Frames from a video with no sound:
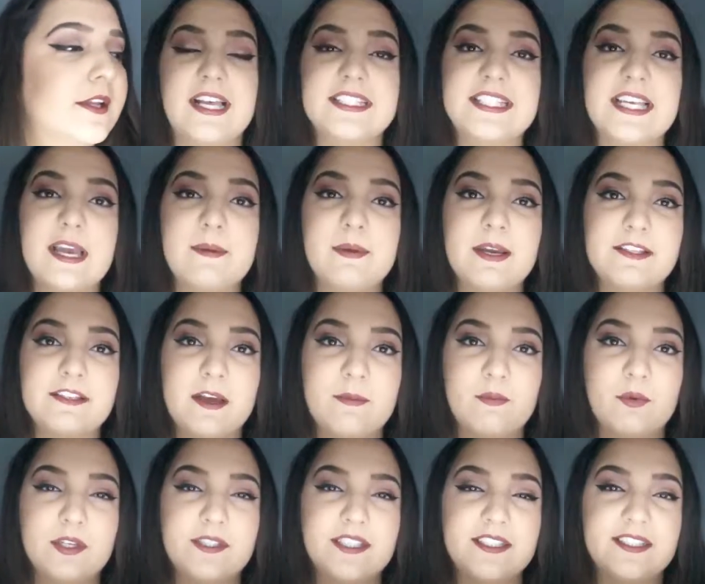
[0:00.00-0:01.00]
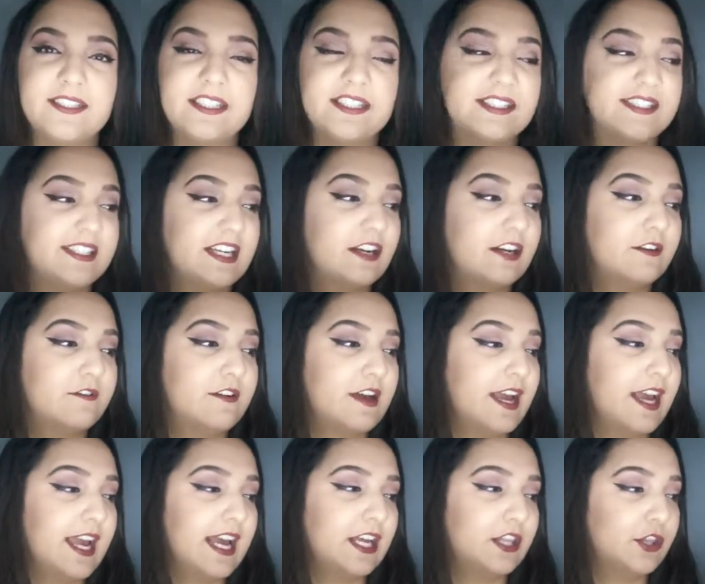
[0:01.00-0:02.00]
Last thing I picked up was this
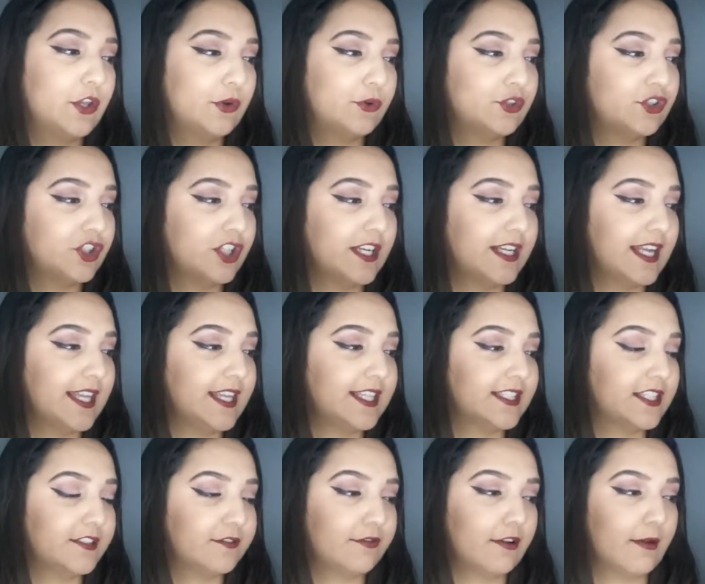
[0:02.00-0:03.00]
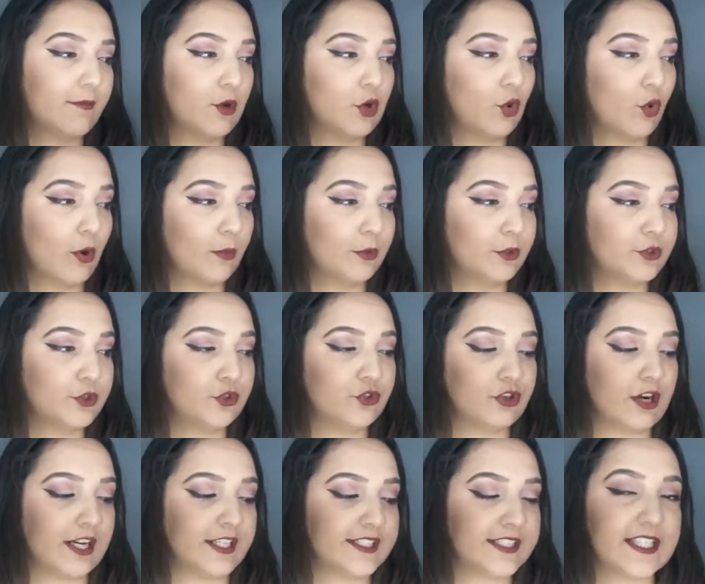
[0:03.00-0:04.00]
CeraVe lotion, and this is from normal to
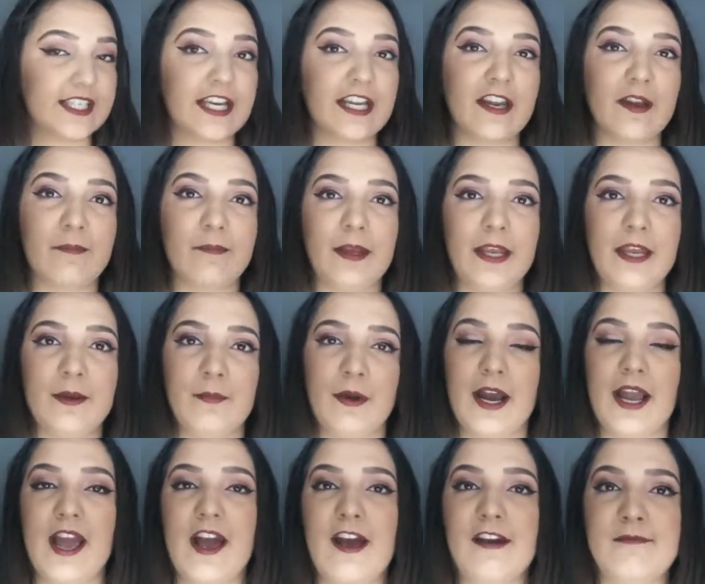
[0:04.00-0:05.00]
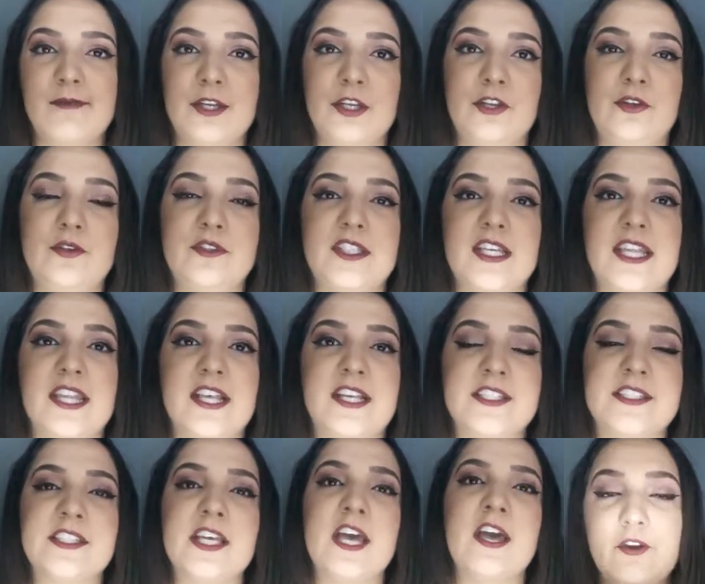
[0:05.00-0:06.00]
dry skin. Me and Maya have been using
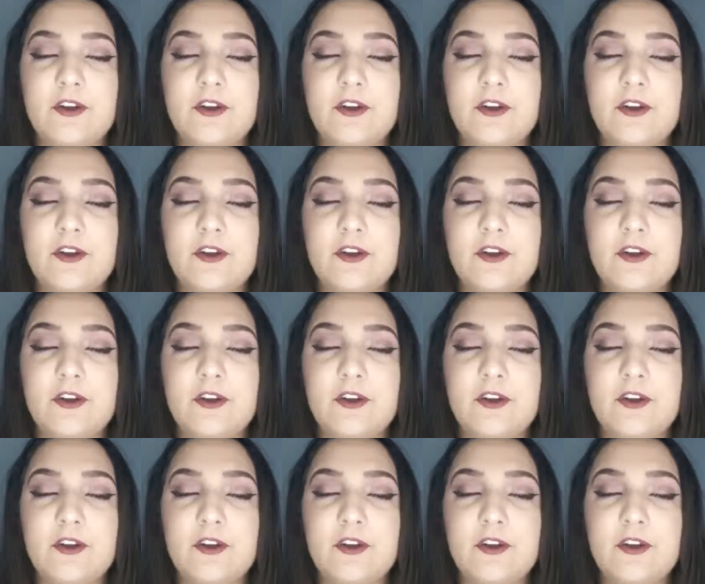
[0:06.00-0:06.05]
this.